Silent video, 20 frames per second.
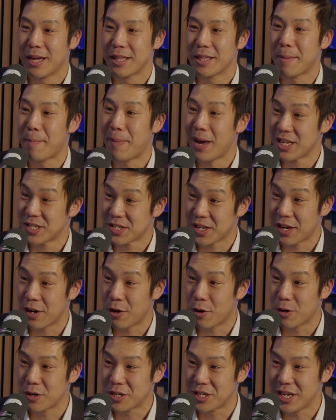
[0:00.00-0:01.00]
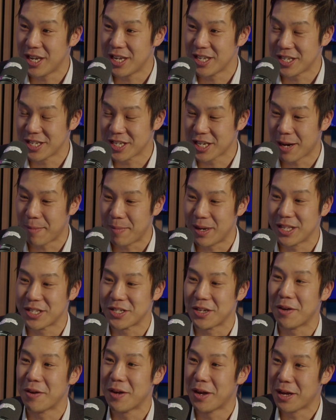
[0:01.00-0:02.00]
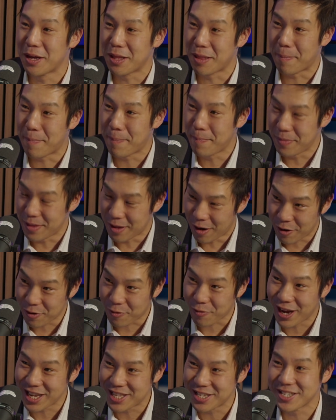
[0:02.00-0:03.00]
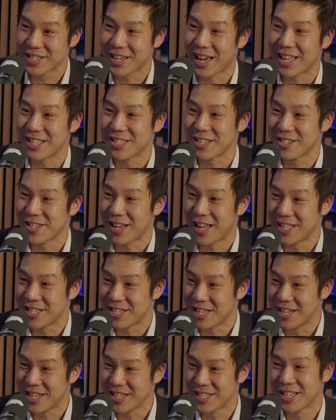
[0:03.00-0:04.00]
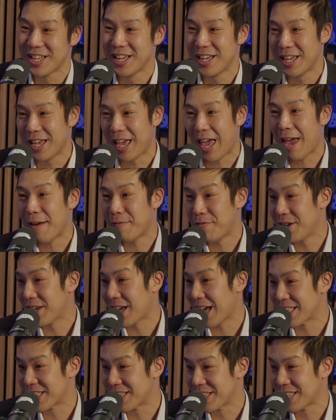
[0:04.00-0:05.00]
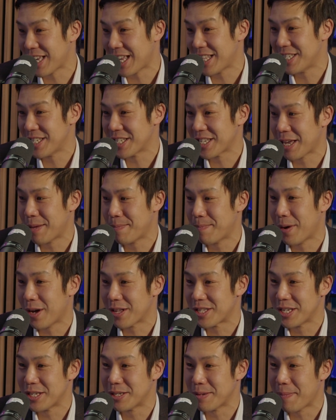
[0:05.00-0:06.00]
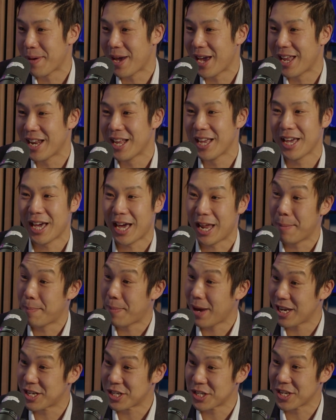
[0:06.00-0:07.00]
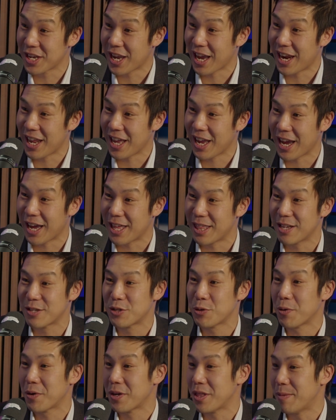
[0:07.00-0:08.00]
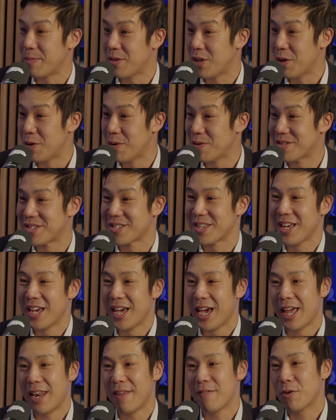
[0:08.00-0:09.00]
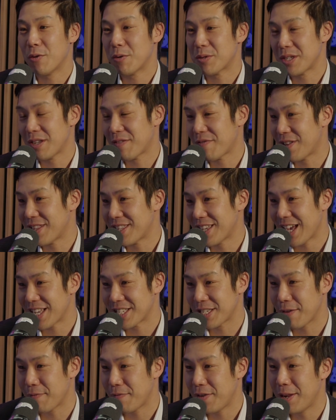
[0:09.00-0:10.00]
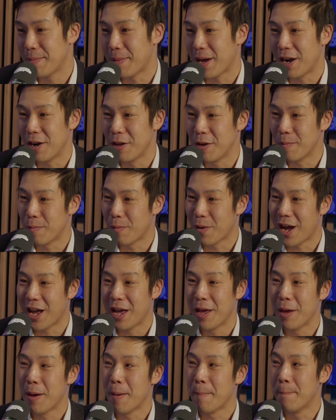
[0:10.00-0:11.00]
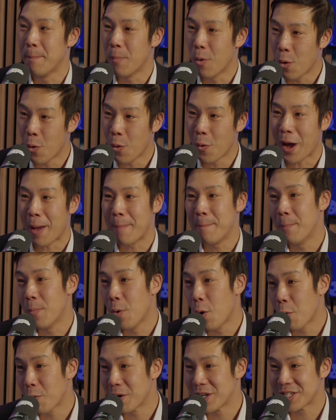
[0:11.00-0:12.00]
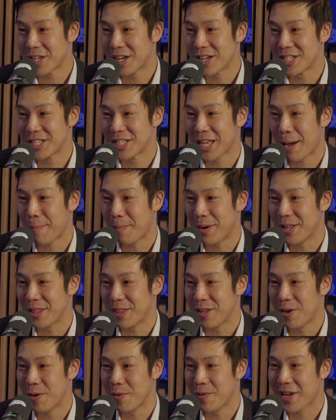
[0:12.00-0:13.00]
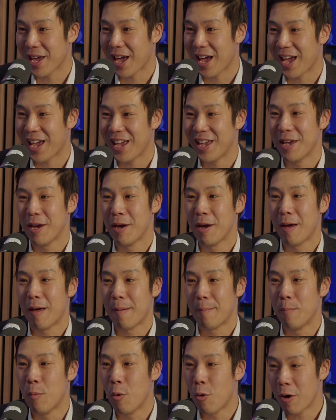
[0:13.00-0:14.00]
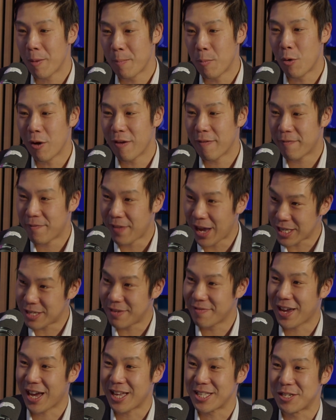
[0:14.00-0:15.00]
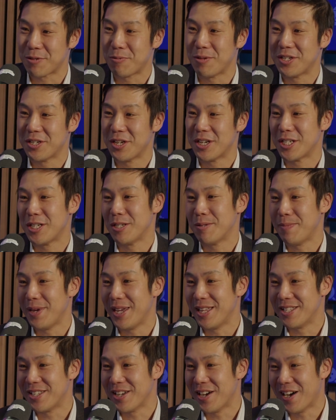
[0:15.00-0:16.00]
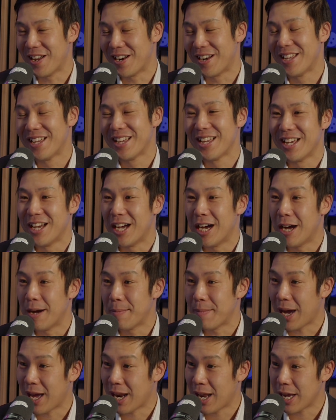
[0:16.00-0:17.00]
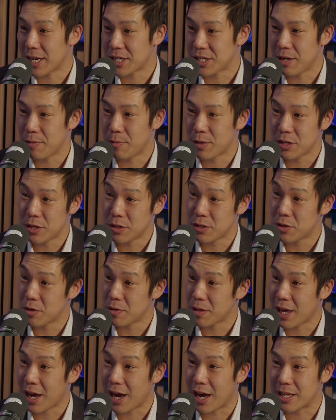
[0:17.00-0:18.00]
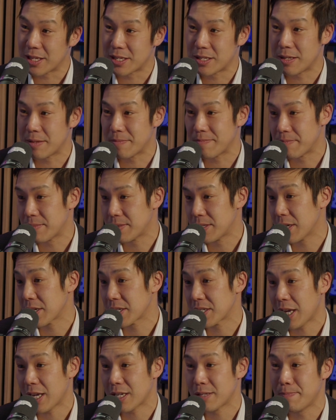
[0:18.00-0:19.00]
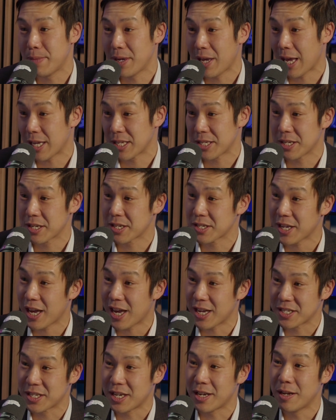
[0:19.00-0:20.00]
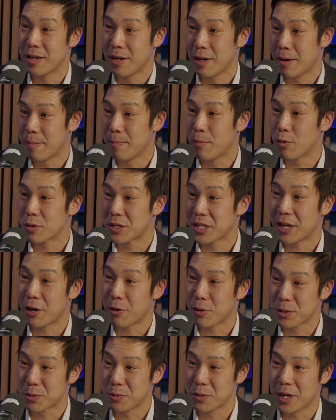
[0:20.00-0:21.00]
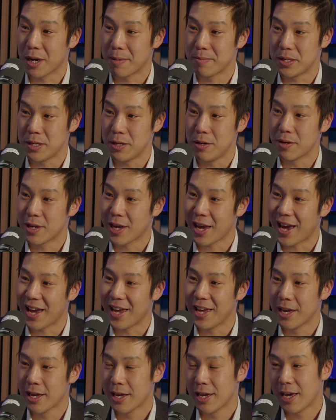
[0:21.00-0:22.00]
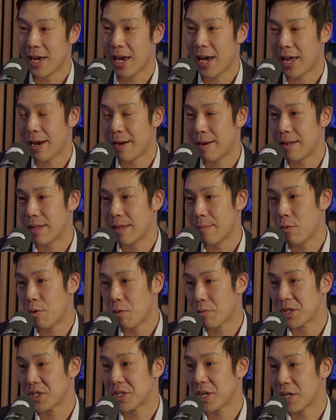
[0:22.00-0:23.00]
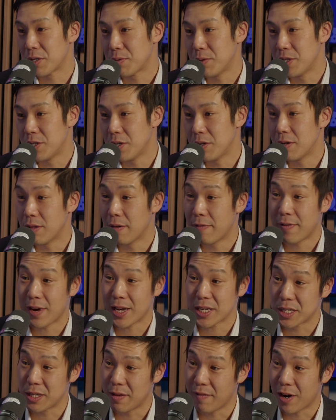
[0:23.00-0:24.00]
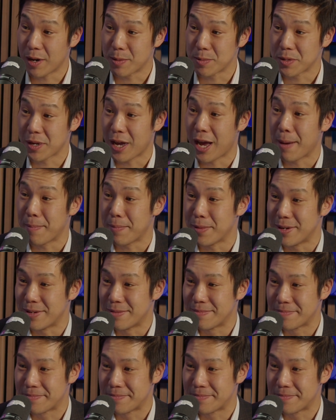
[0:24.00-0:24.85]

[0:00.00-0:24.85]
The best technologies is coming to our greatest cancer centres. Every cancer centre can participate, and the patients are getting it, and they're talking the news. And of course, this fantastic feedback loop where more and more research is happening in the UK, more and more effective cancer research is being done. And actually, when you do that, success begets success, and more technology will come to the UK. And the more research we do, the faster developments will happen.